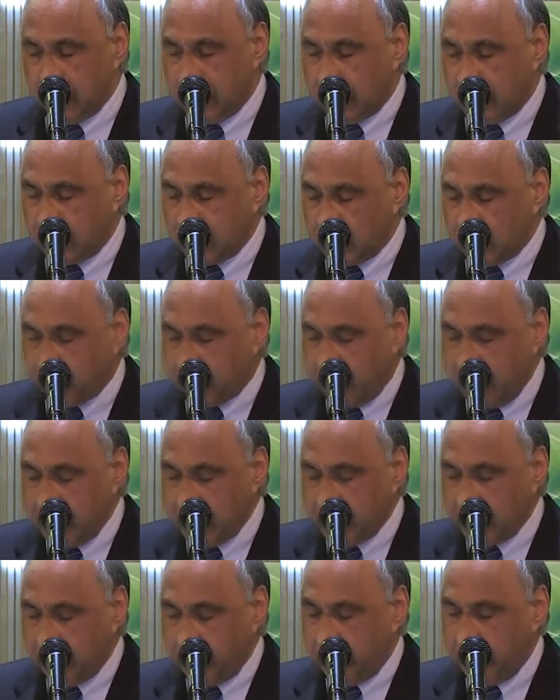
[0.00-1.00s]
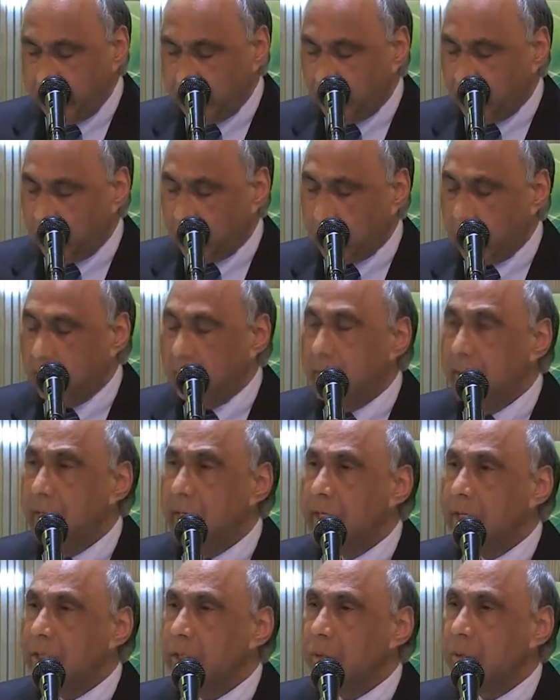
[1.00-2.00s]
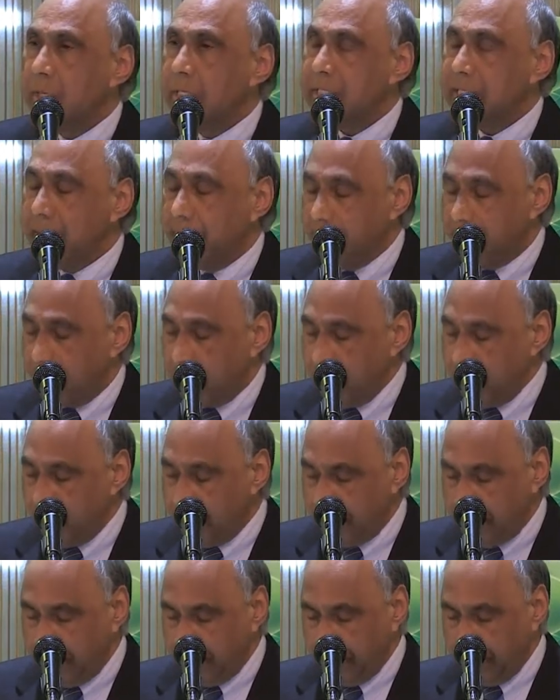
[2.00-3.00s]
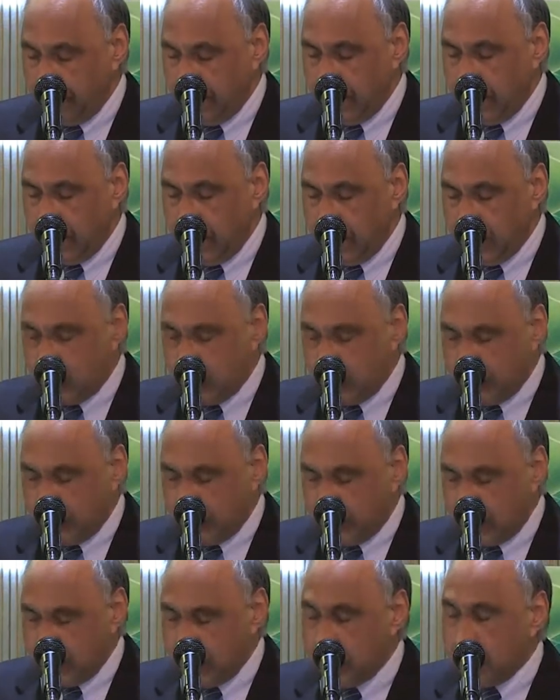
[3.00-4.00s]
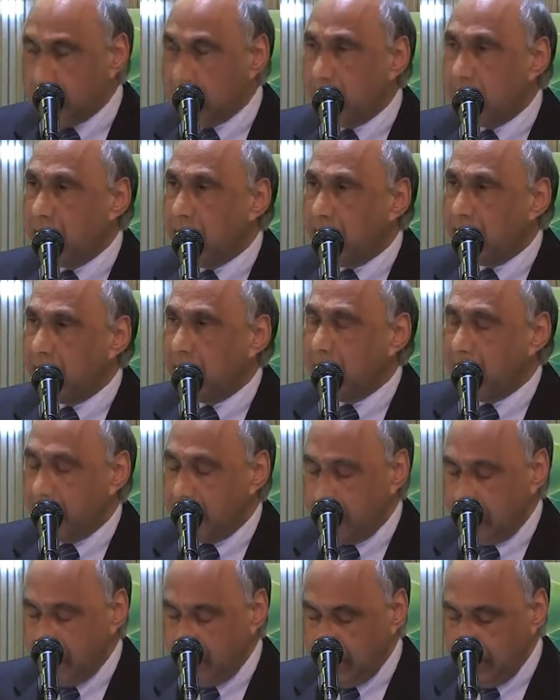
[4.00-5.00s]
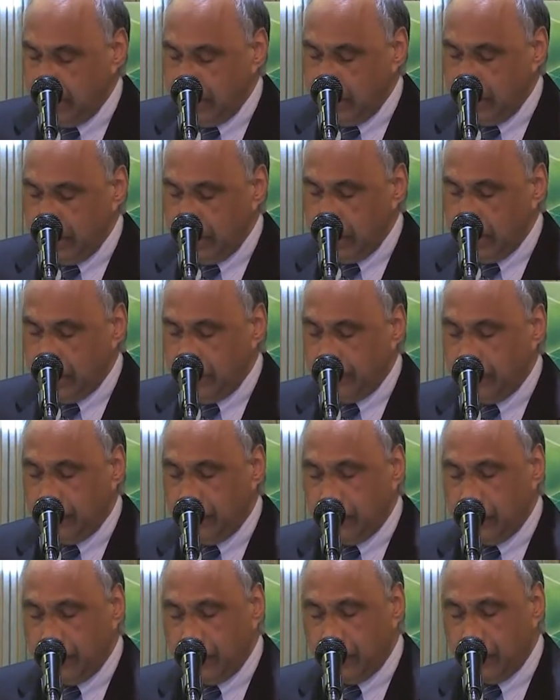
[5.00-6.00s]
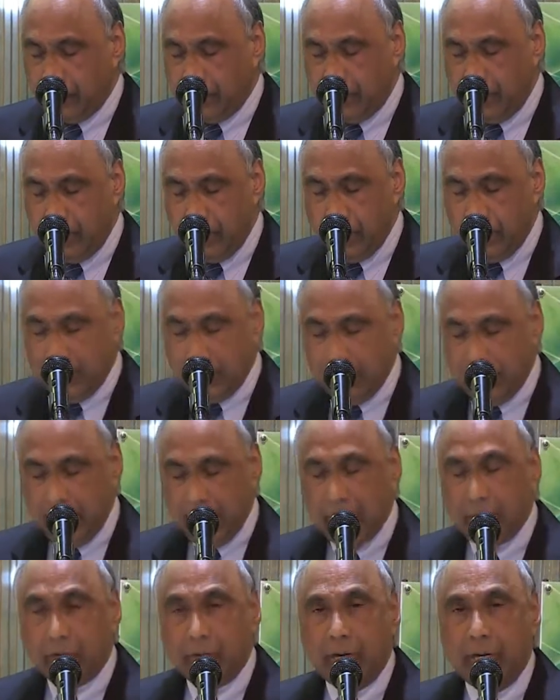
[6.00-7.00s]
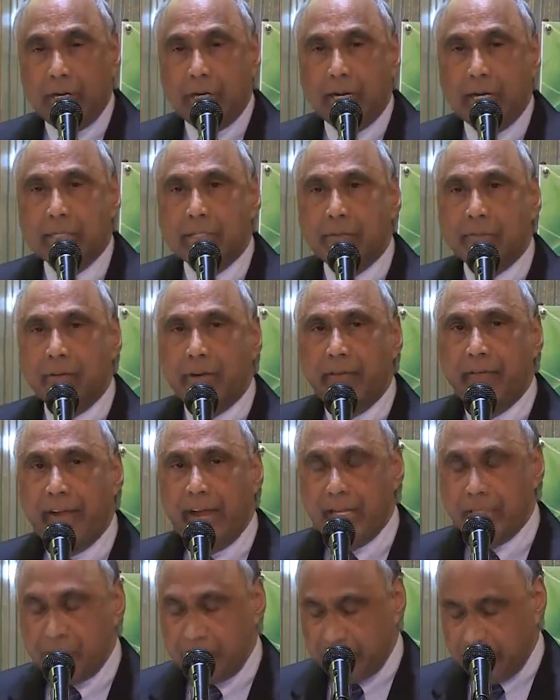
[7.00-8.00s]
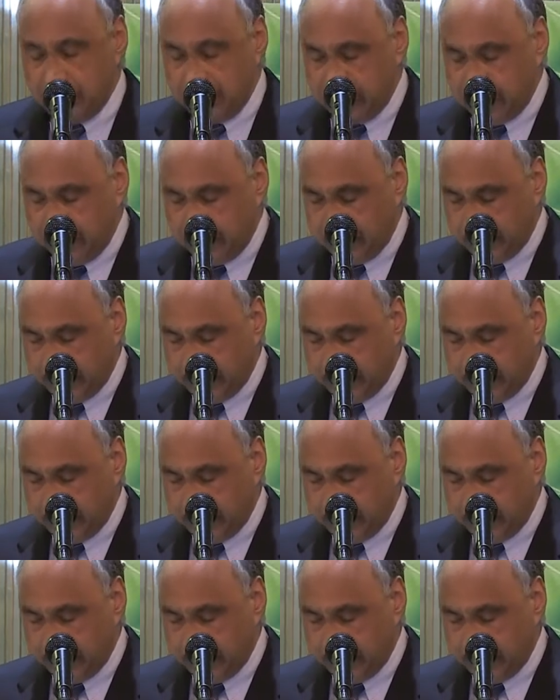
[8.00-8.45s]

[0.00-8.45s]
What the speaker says: or the right of the people to assemble and to petition the government for a redress of grievances.